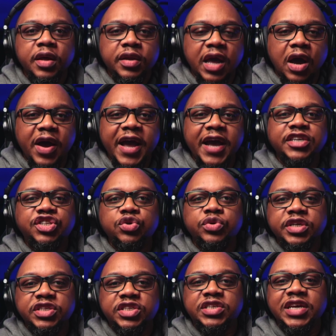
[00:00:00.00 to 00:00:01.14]
Now, as you
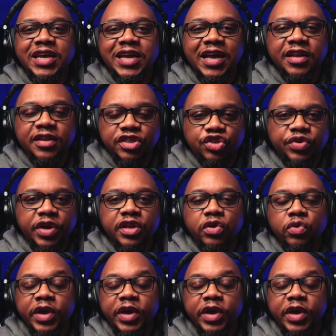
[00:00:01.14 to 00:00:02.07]
can see in this trailer,